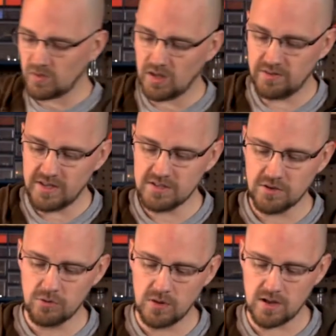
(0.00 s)
These
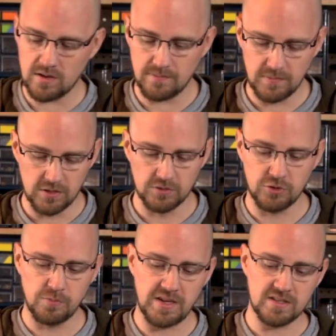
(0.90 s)
little
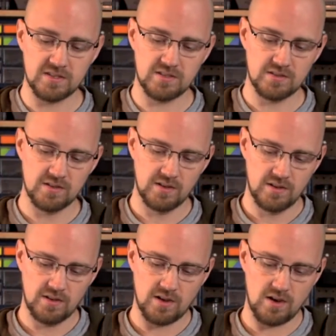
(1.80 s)
two-piece
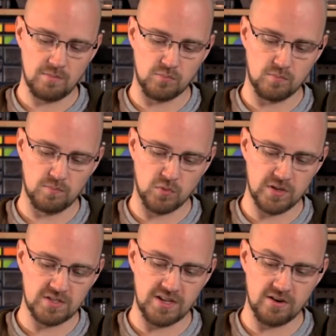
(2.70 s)

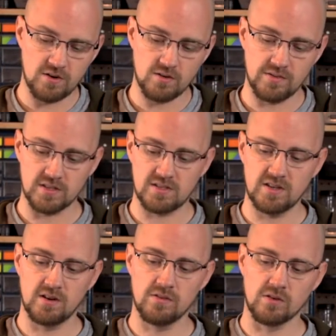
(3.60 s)
prints here that sit
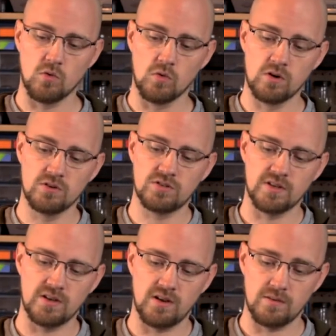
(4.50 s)
under the corners
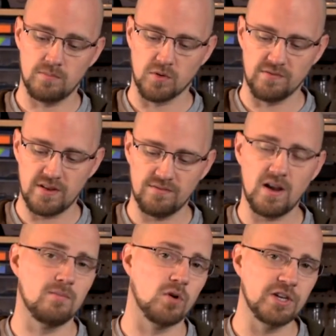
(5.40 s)
that prevent
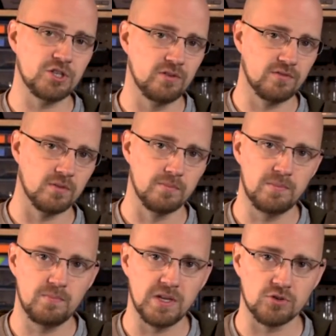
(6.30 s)
vibration from
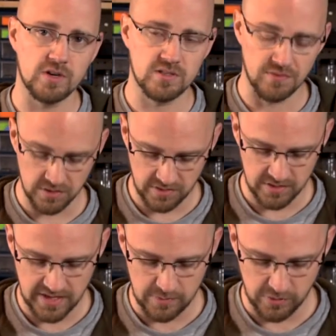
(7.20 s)
being transferred to the
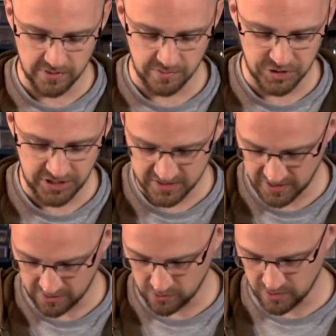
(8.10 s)
table that the machine's
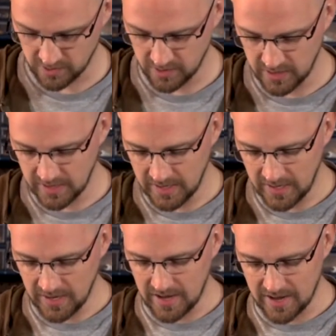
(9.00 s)
sitting on.
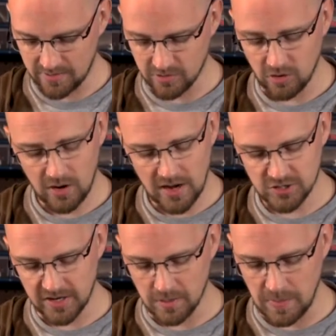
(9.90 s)
And they're not
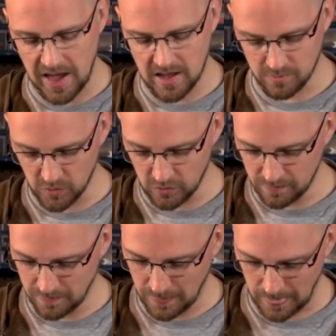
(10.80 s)
actually compatible.
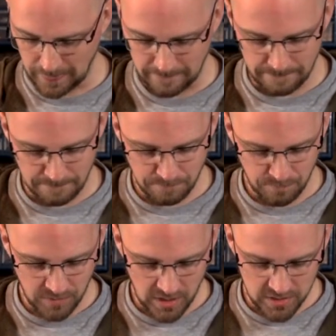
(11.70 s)

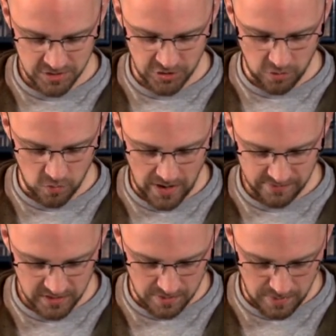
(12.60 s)
So we'll have
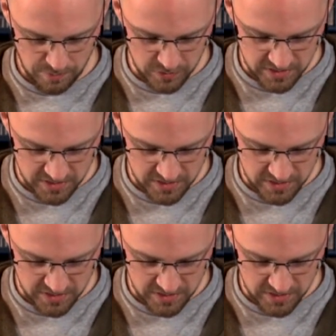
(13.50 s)
to come up with